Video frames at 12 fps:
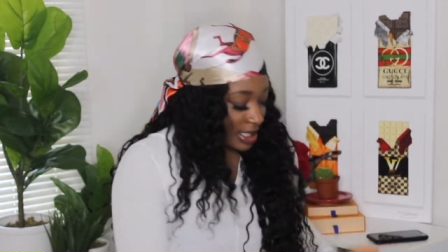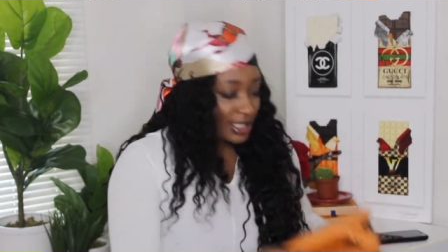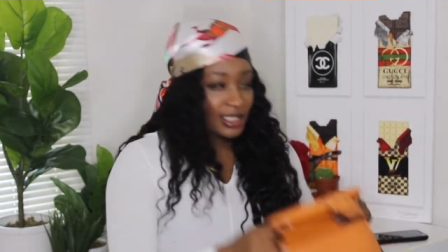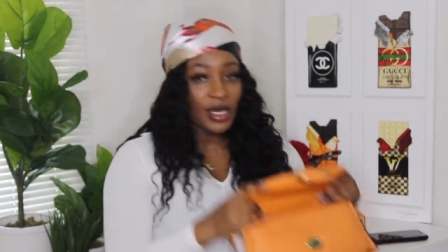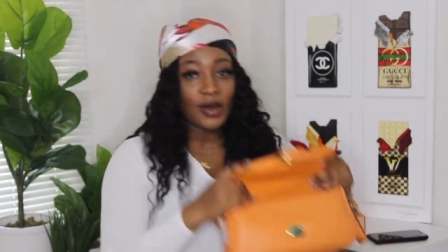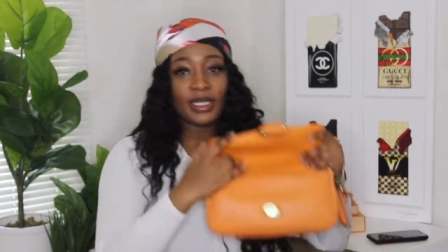
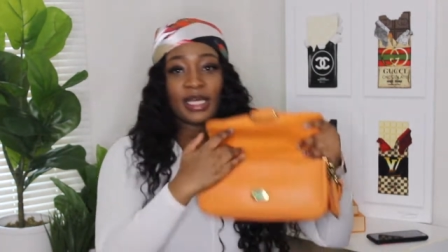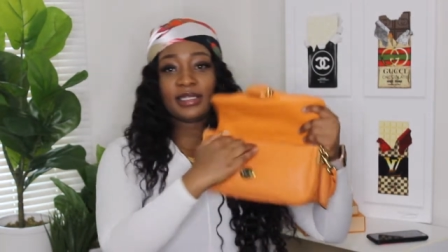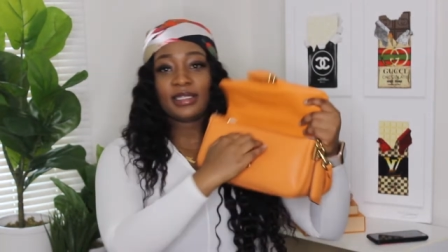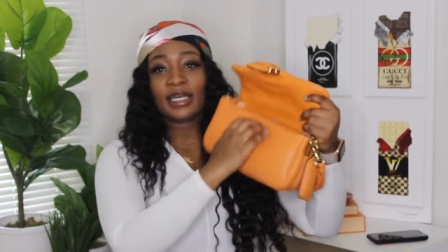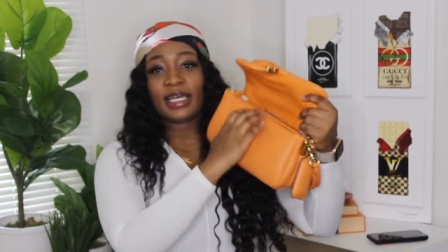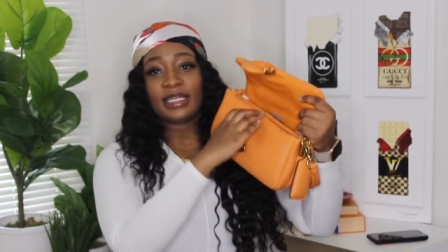So
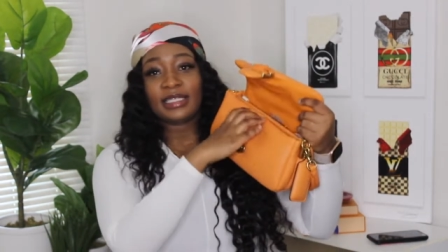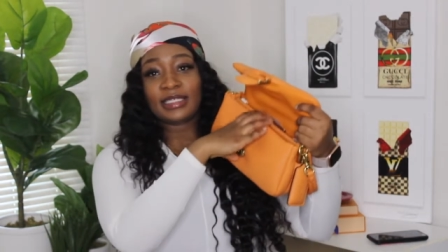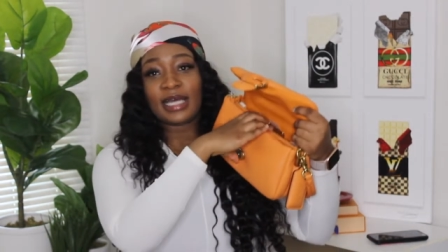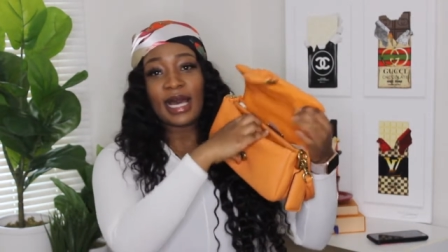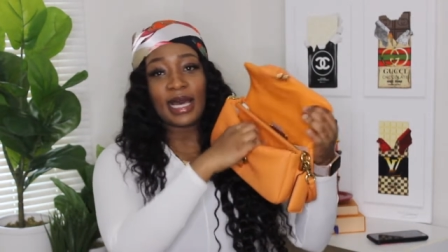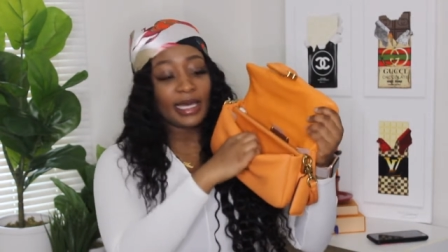let's look
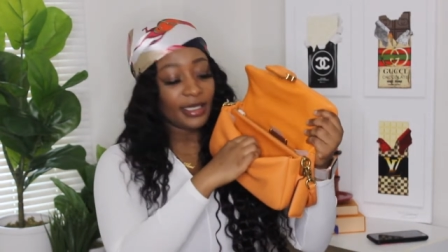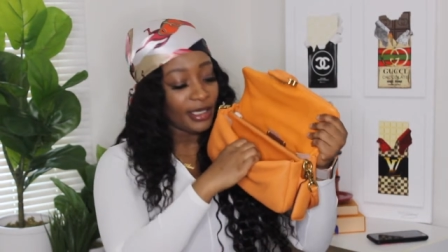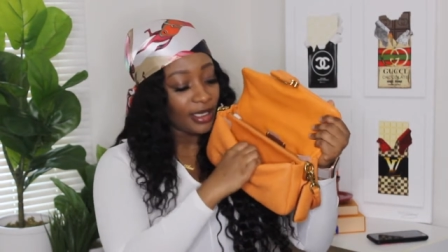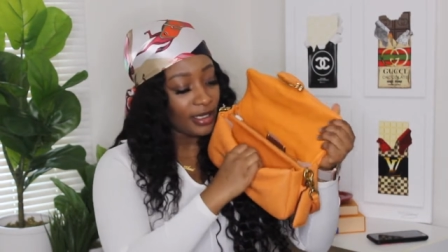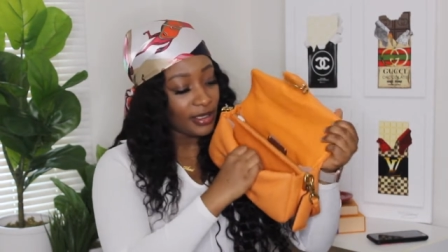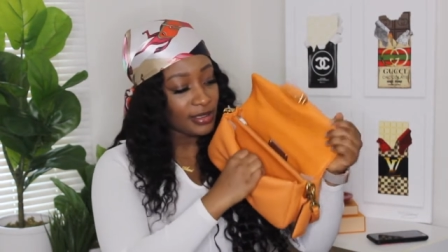inside,
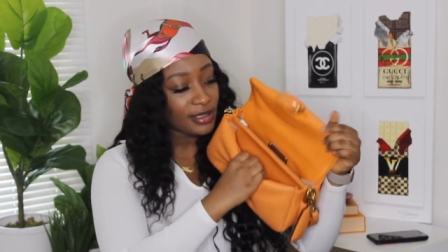y'all.